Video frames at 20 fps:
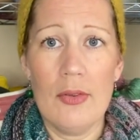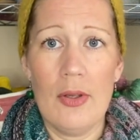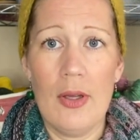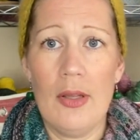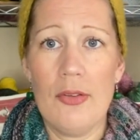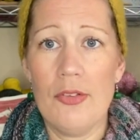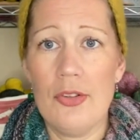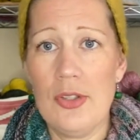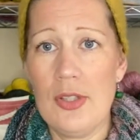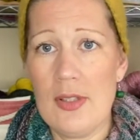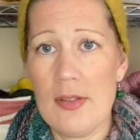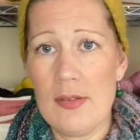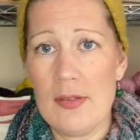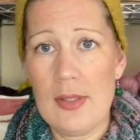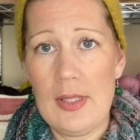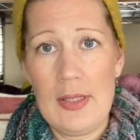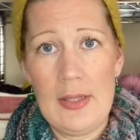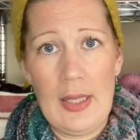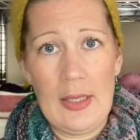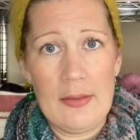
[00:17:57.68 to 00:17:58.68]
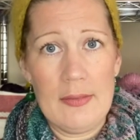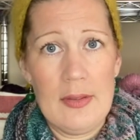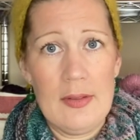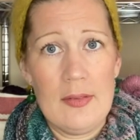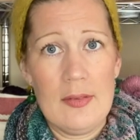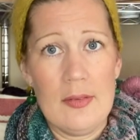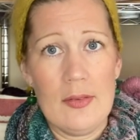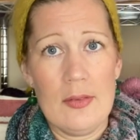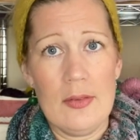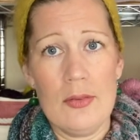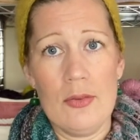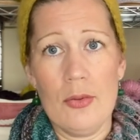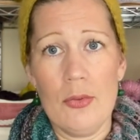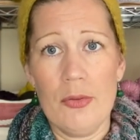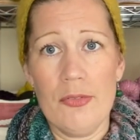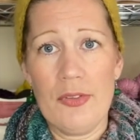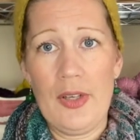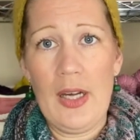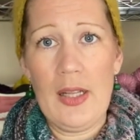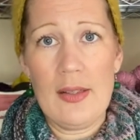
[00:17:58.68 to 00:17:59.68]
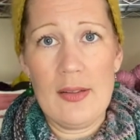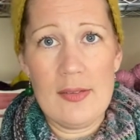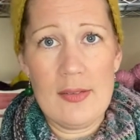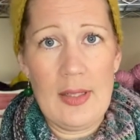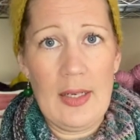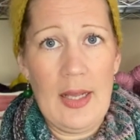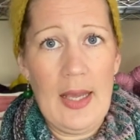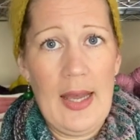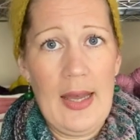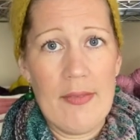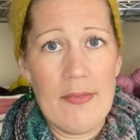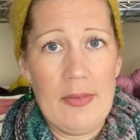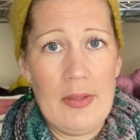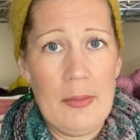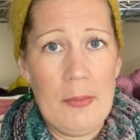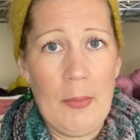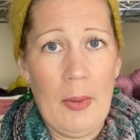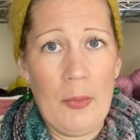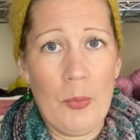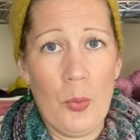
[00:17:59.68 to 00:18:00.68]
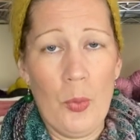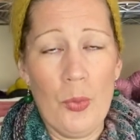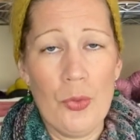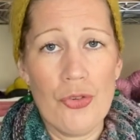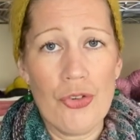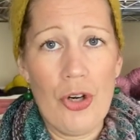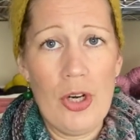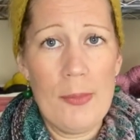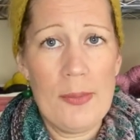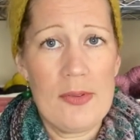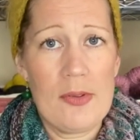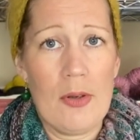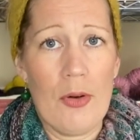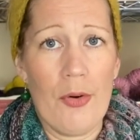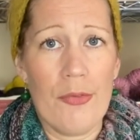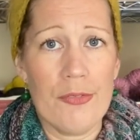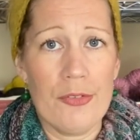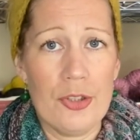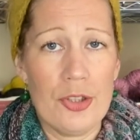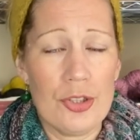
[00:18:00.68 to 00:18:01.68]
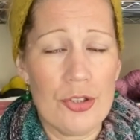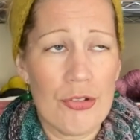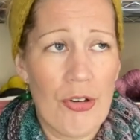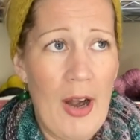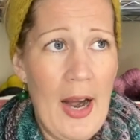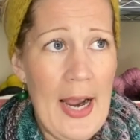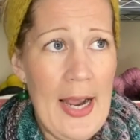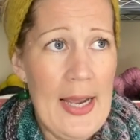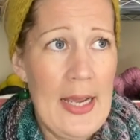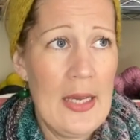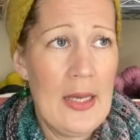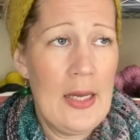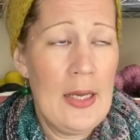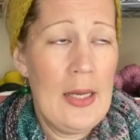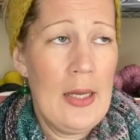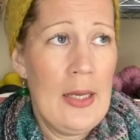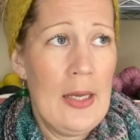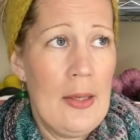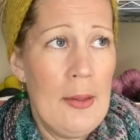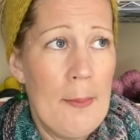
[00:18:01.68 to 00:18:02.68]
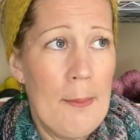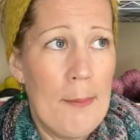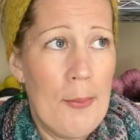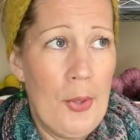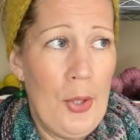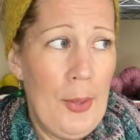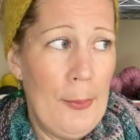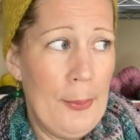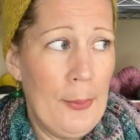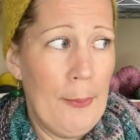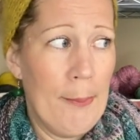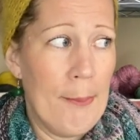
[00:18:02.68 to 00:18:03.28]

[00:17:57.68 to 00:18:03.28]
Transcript: as you can see, like this is the sort of colors that I have in my wardrobe. It's a lot of gray, purple,